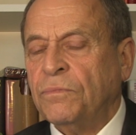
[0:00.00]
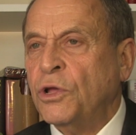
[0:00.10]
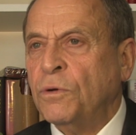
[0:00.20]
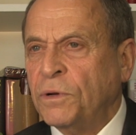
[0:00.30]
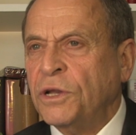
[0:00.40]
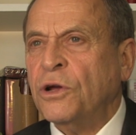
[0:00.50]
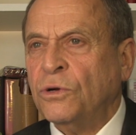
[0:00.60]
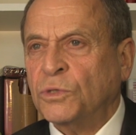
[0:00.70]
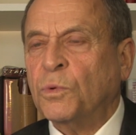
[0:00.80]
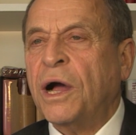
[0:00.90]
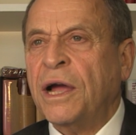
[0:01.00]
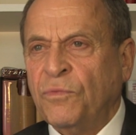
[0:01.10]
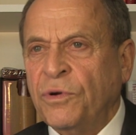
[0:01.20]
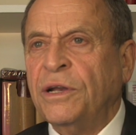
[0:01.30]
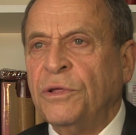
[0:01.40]
Nobody knows what I
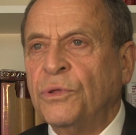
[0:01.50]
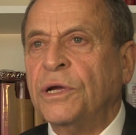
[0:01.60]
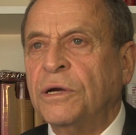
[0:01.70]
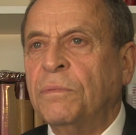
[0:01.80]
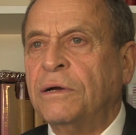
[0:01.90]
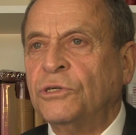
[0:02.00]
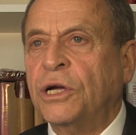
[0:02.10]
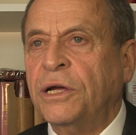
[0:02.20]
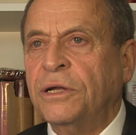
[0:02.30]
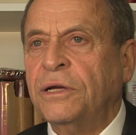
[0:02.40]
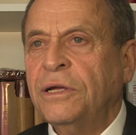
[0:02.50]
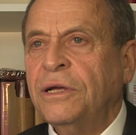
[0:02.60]
really think about China.